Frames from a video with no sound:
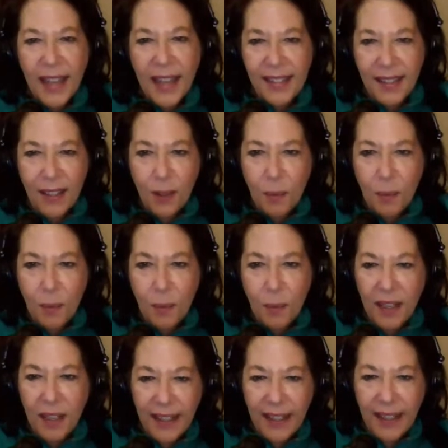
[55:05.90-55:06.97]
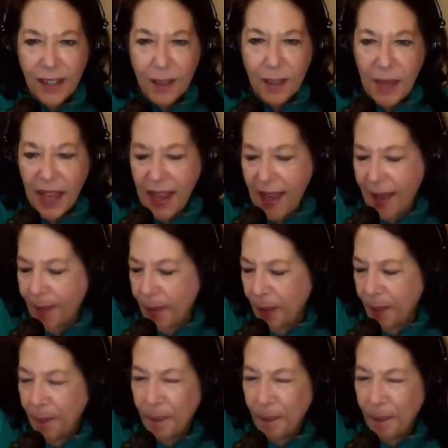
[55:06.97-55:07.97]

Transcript: see you put in a link to my album,